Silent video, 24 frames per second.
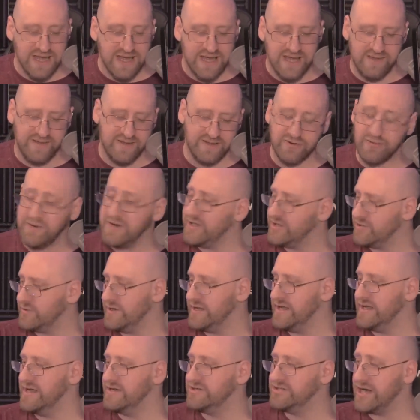in the twenty
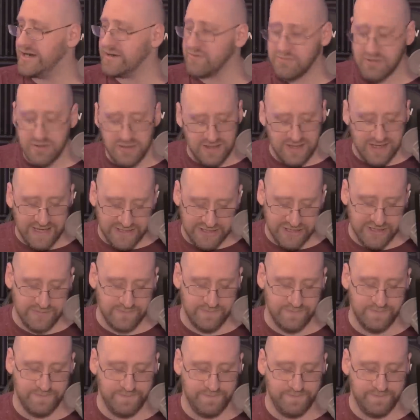twenty general election,